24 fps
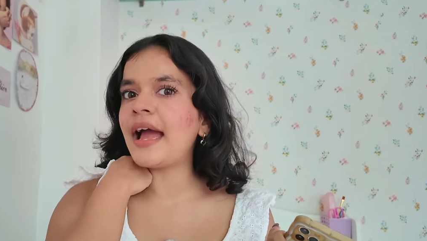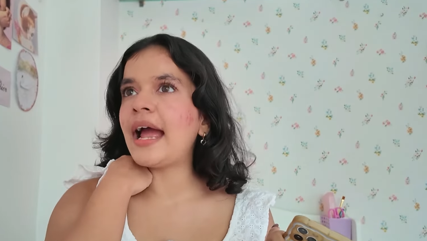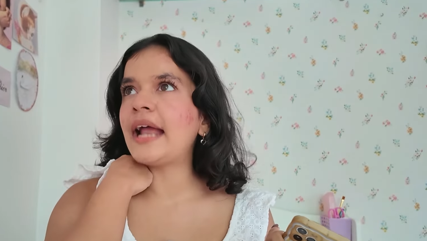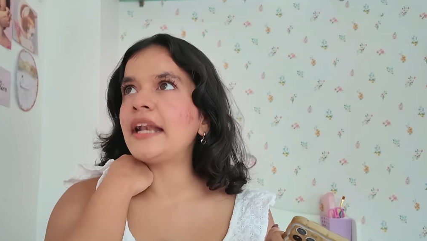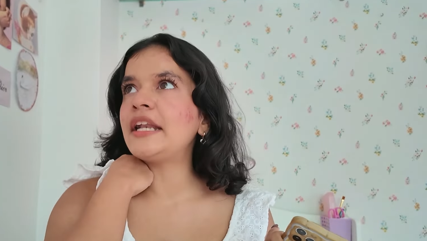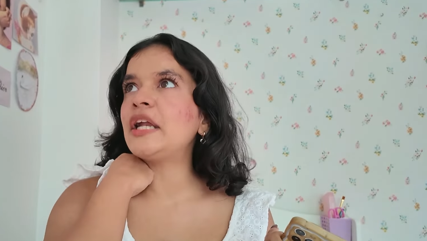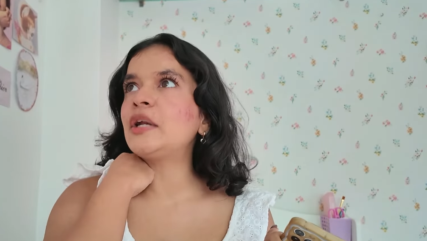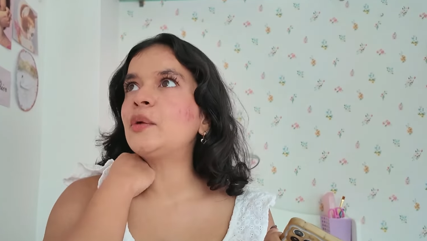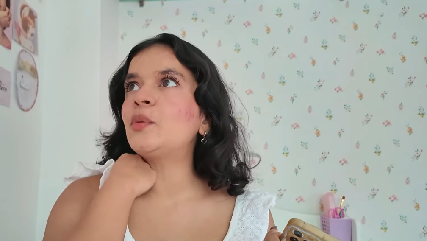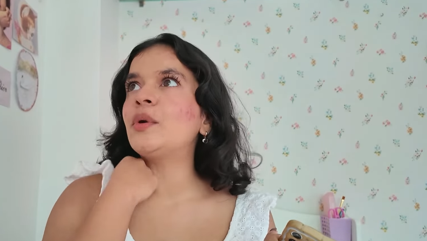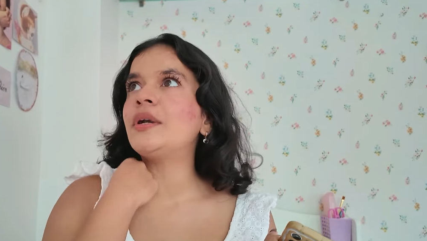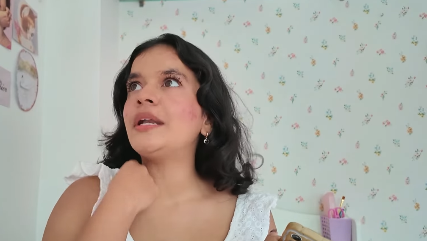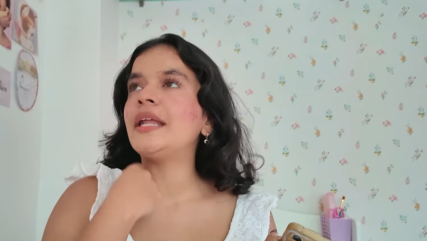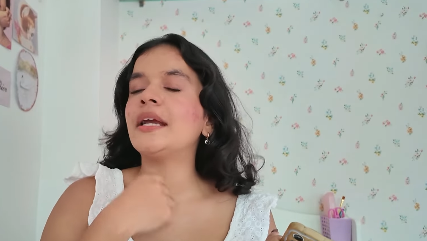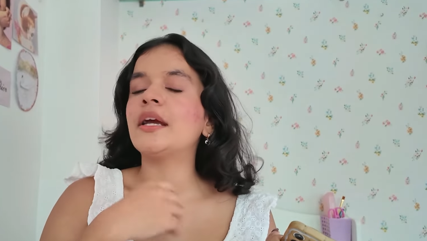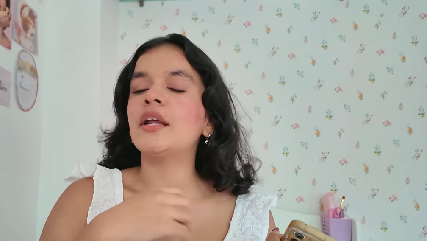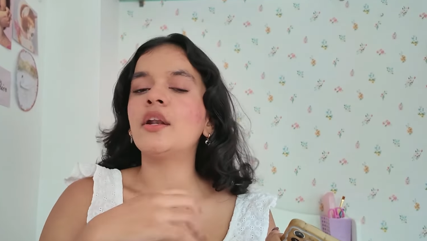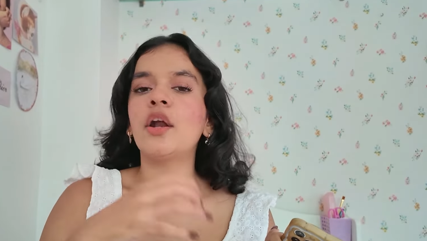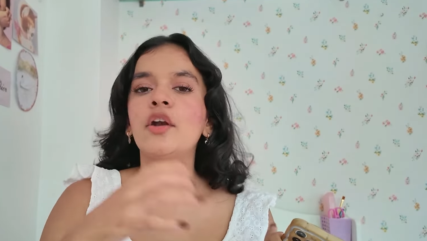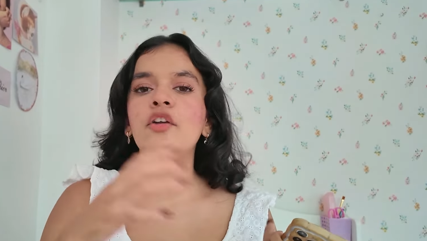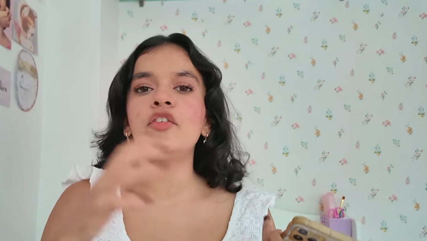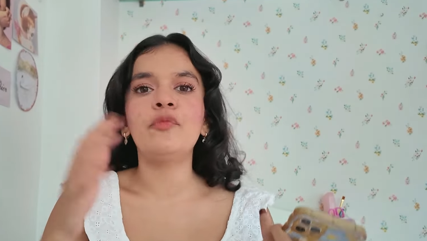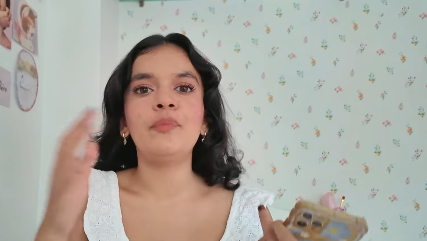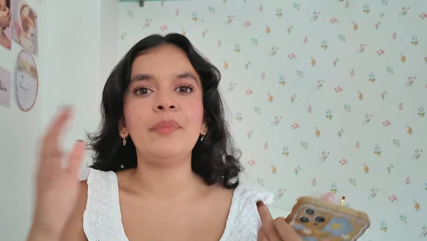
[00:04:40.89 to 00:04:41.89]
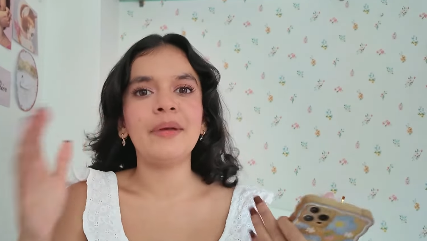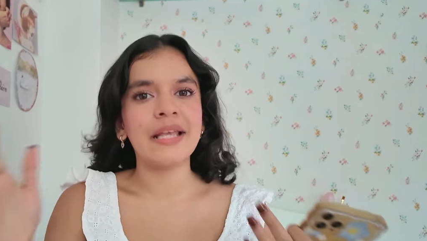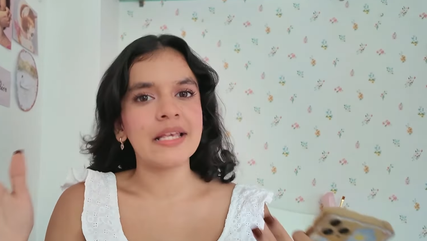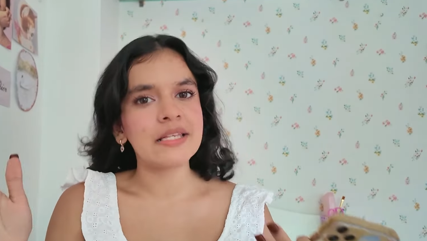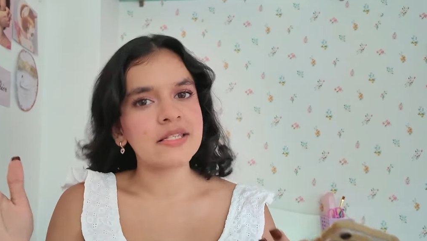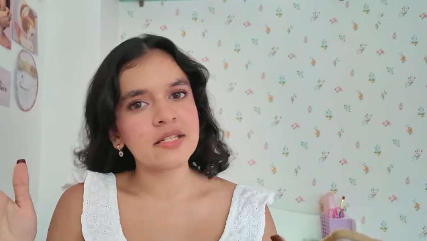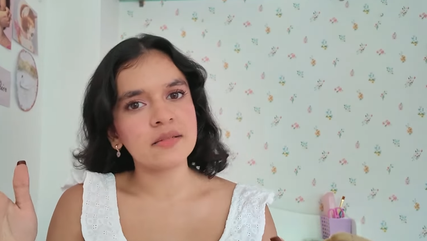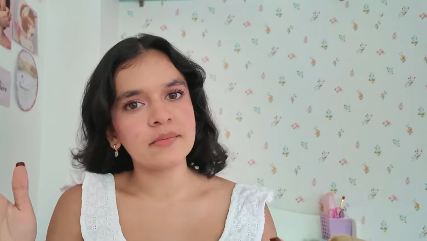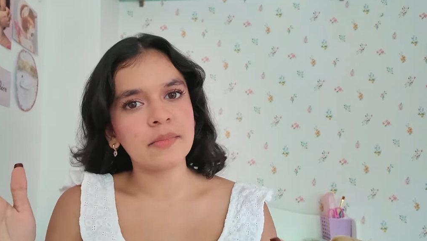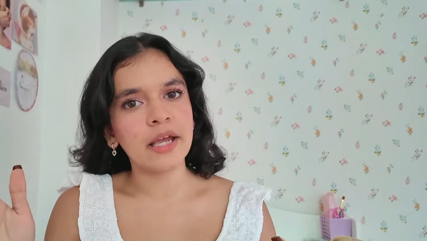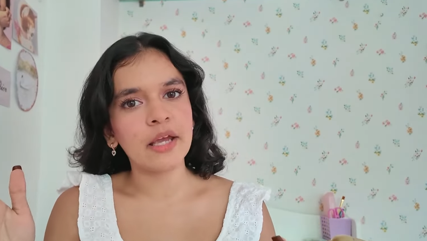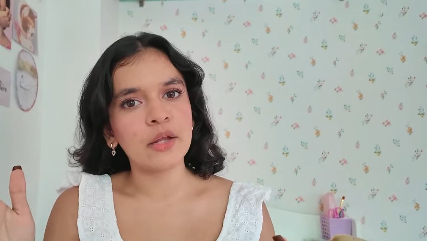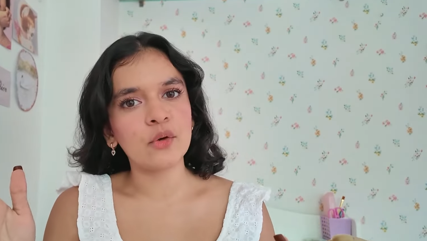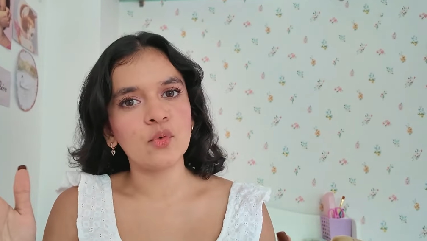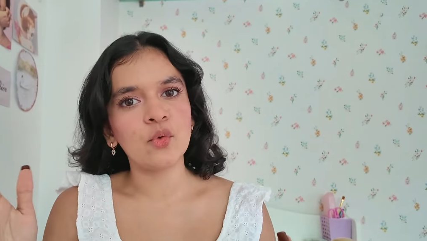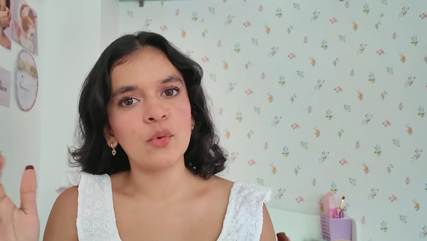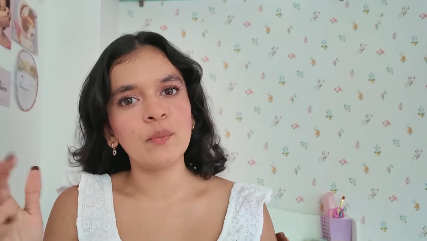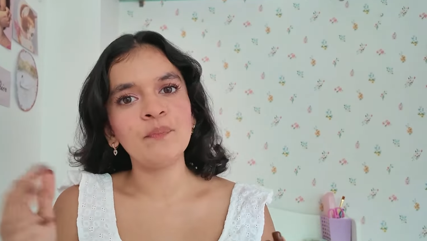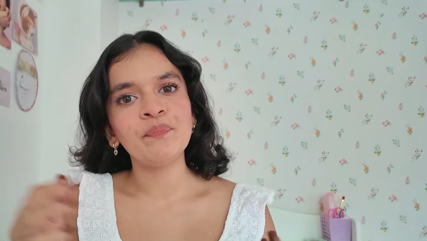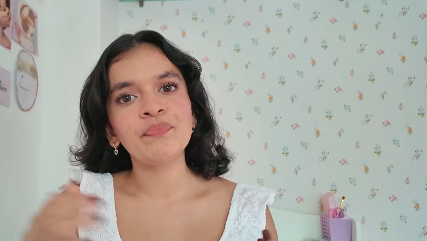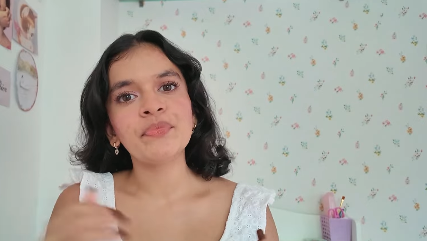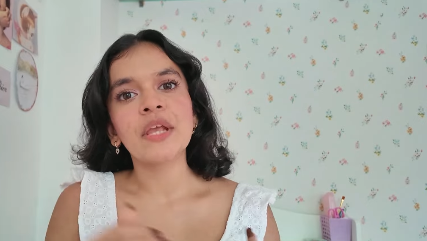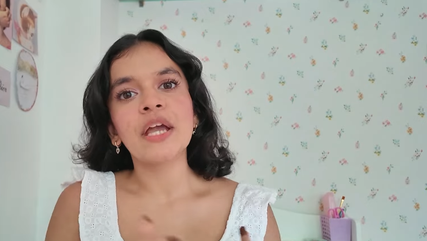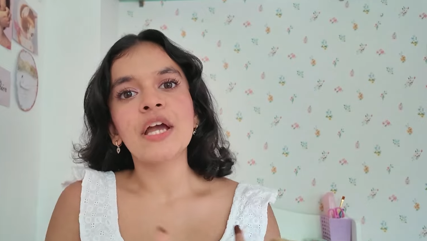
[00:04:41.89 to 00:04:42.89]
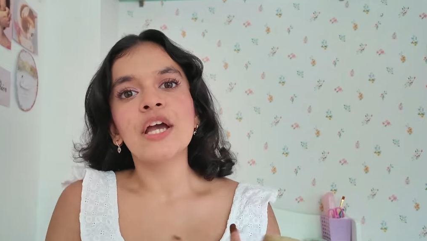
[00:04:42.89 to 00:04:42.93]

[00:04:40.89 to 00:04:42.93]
and it would take a lot of place in my room.